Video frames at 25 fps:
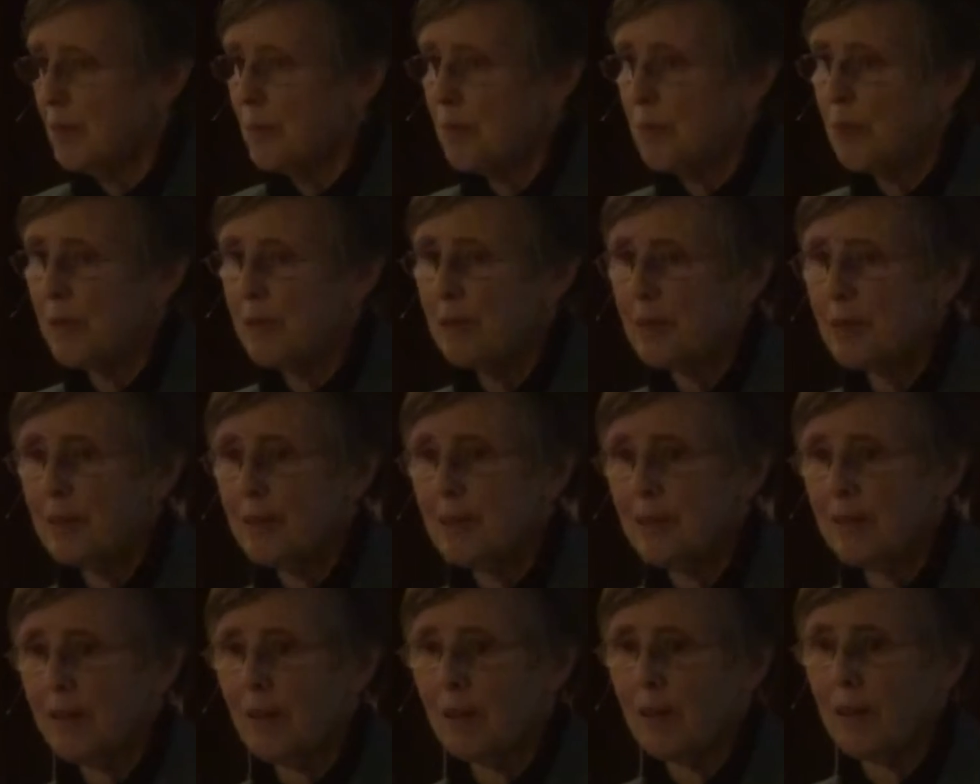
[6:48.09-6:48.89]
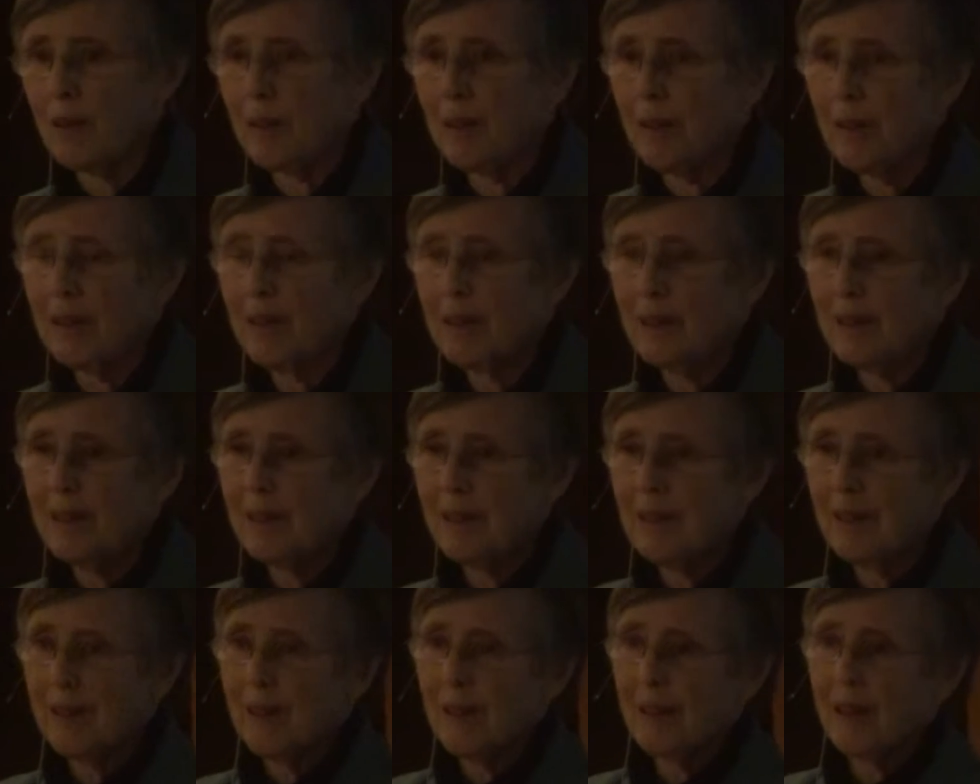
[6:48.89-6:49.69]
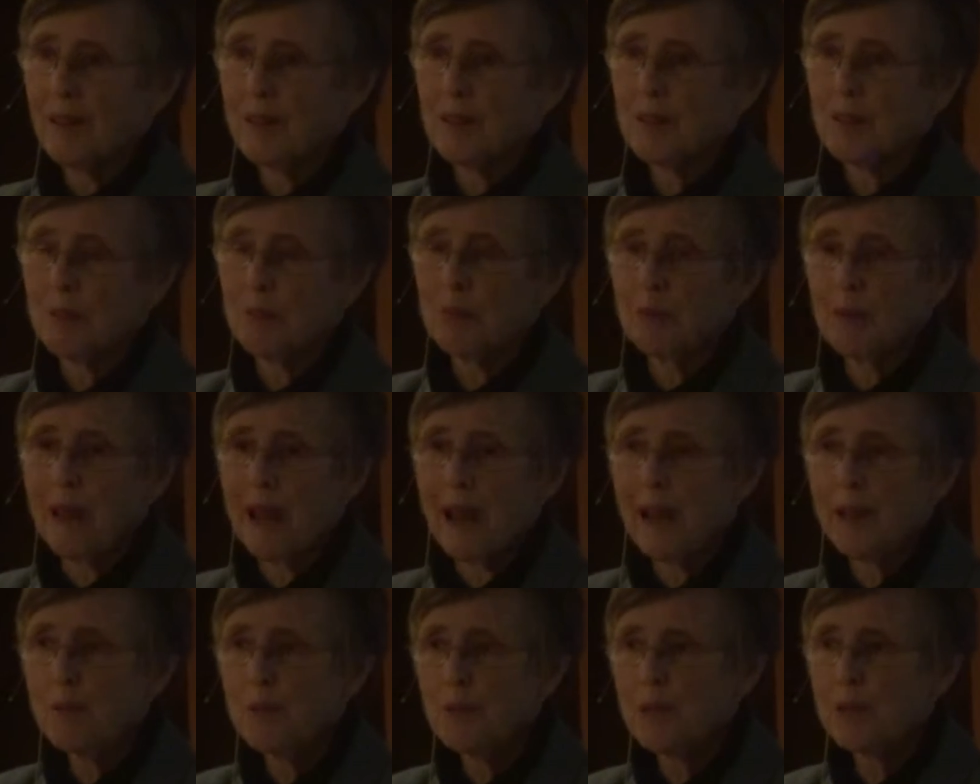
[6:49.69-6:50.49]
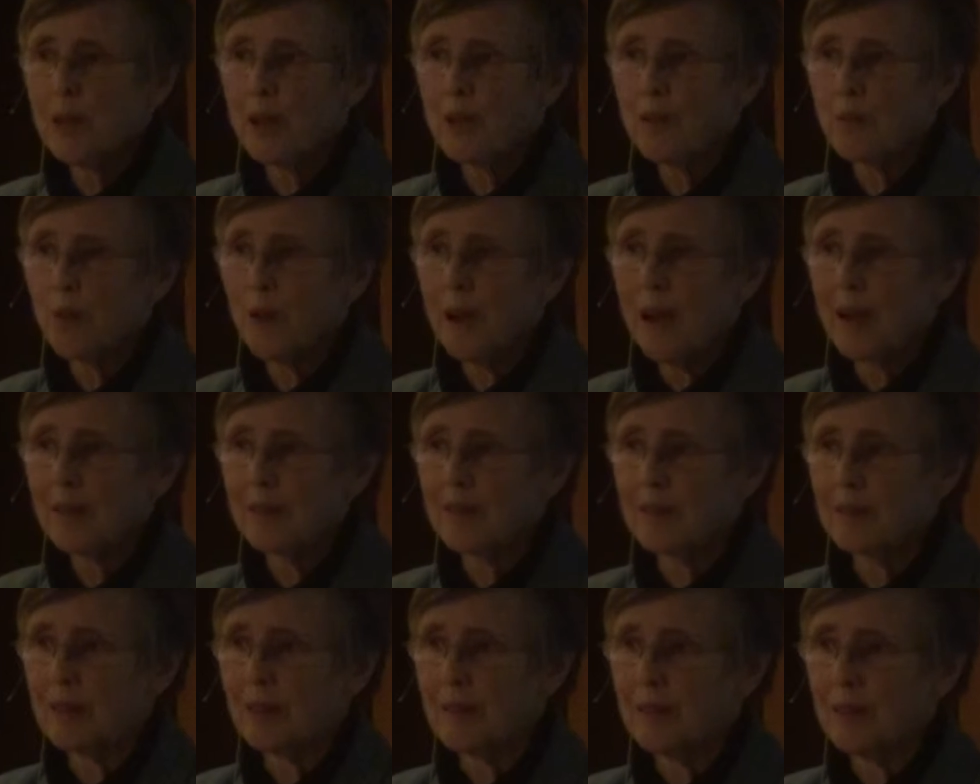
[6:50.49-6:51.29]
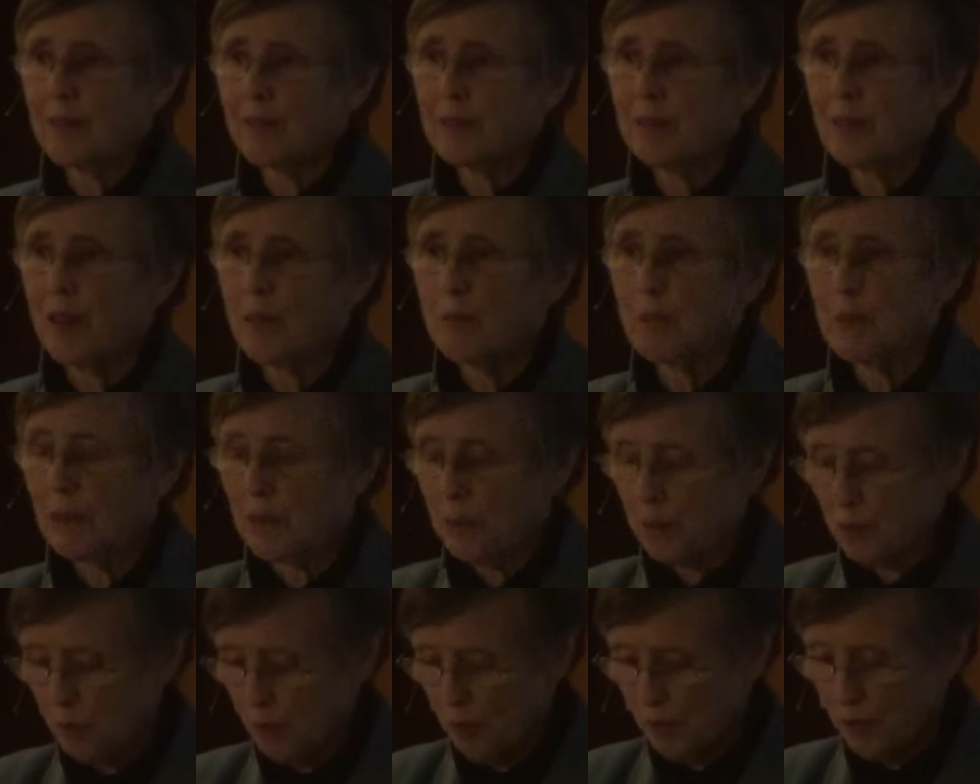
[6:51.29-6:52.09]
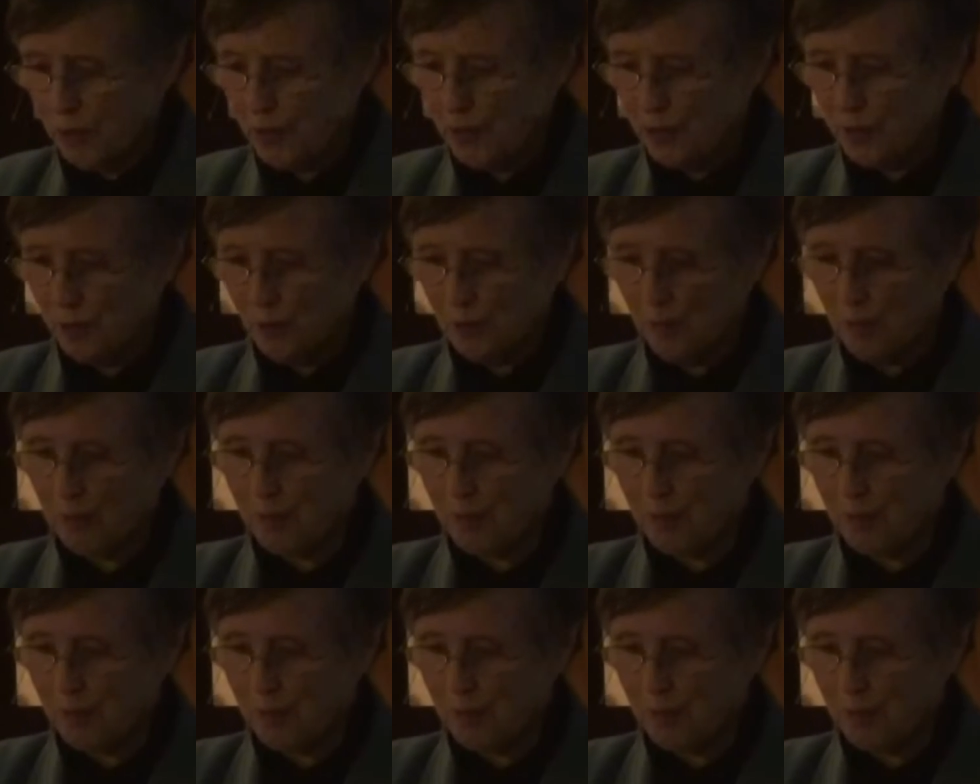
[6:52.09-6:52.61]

Be still, a sublime generosity is coming toward you.